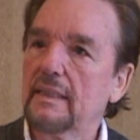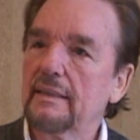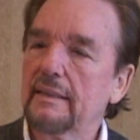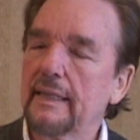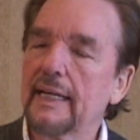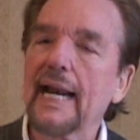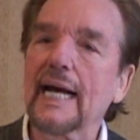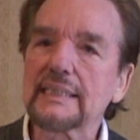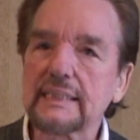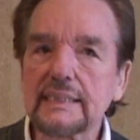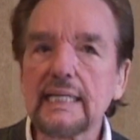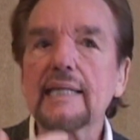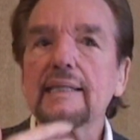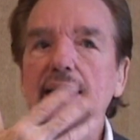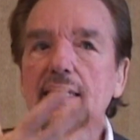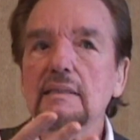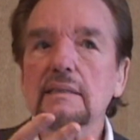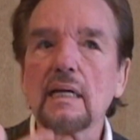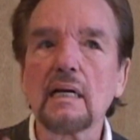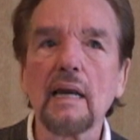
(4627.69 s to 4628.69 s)
And I say
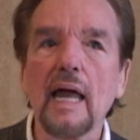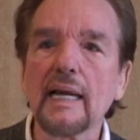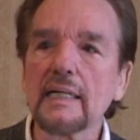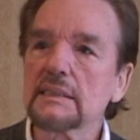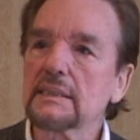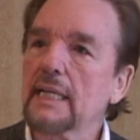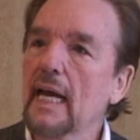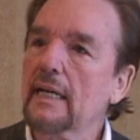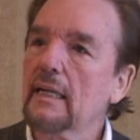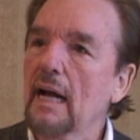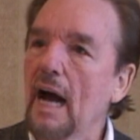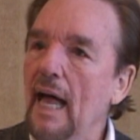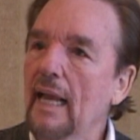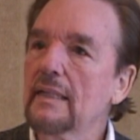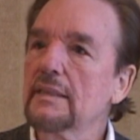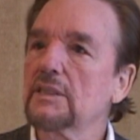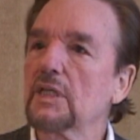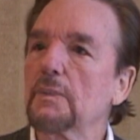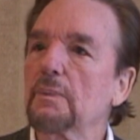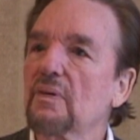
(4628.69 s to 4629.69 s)
that to a lot of
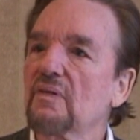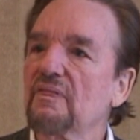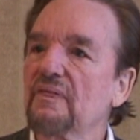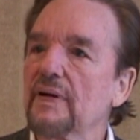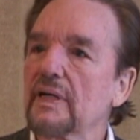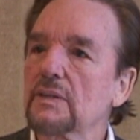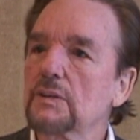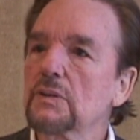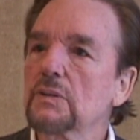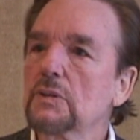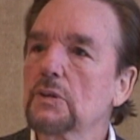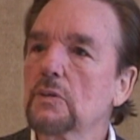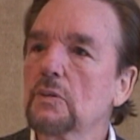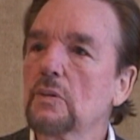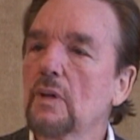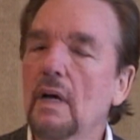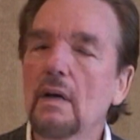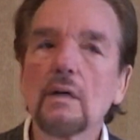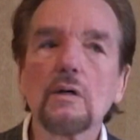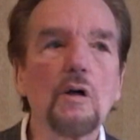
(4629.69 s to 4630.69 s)
psychology professors who
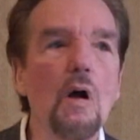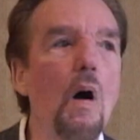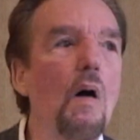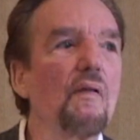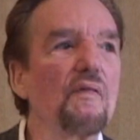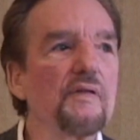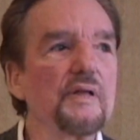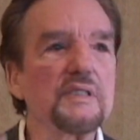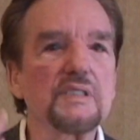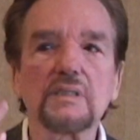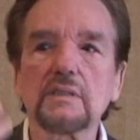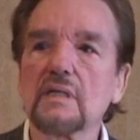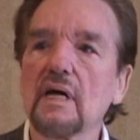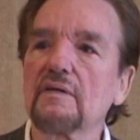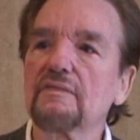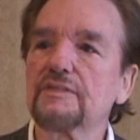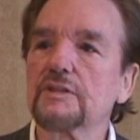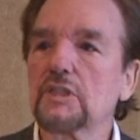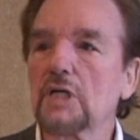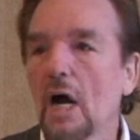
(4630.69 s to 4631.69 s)
call this
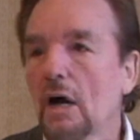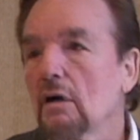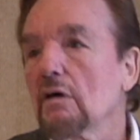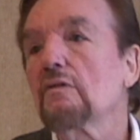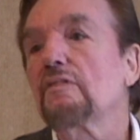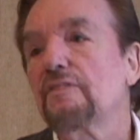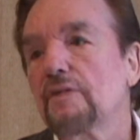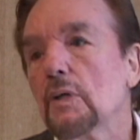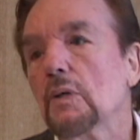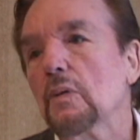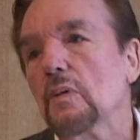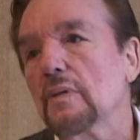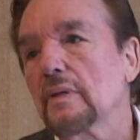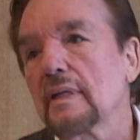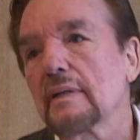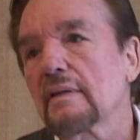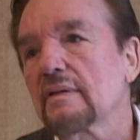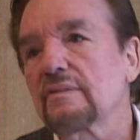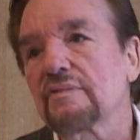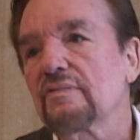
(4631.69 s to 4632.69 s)
stuff junk food
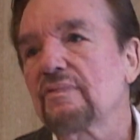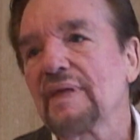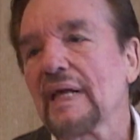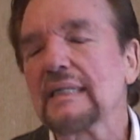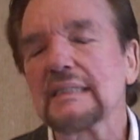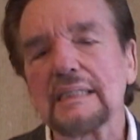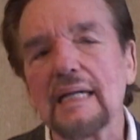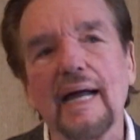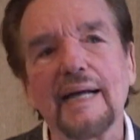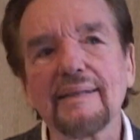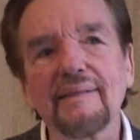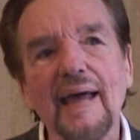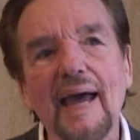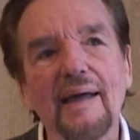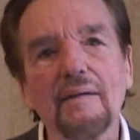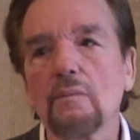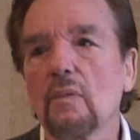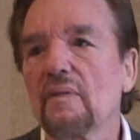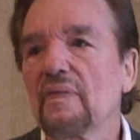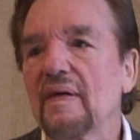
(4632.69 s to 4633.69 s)
and things like
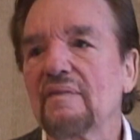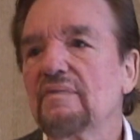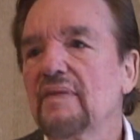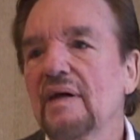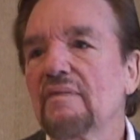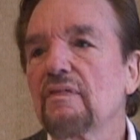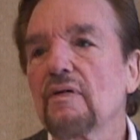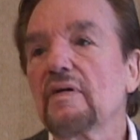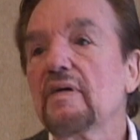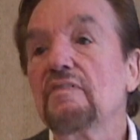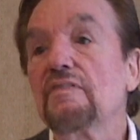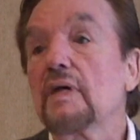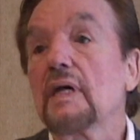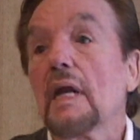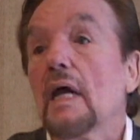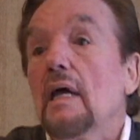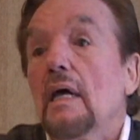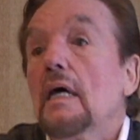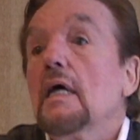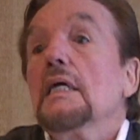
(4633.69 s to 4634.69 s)
that, where they've never even
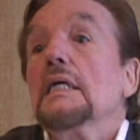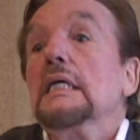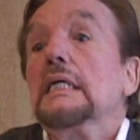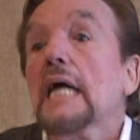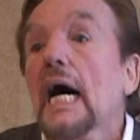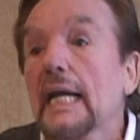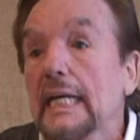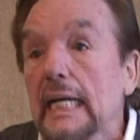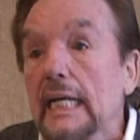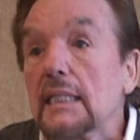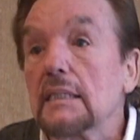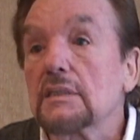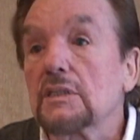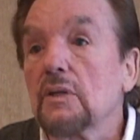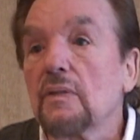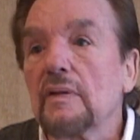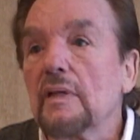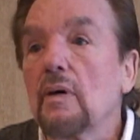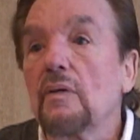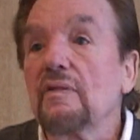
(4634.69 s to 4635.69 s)
done it,
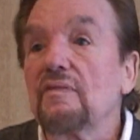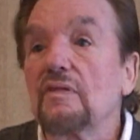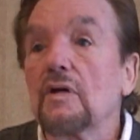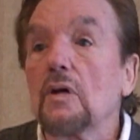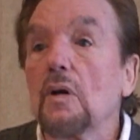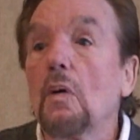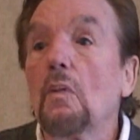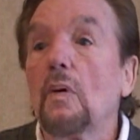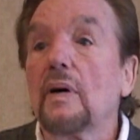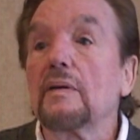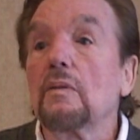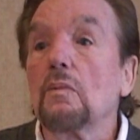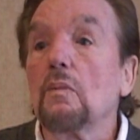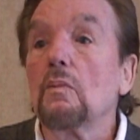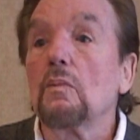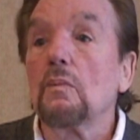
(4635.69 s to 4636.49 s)
so they don't even know what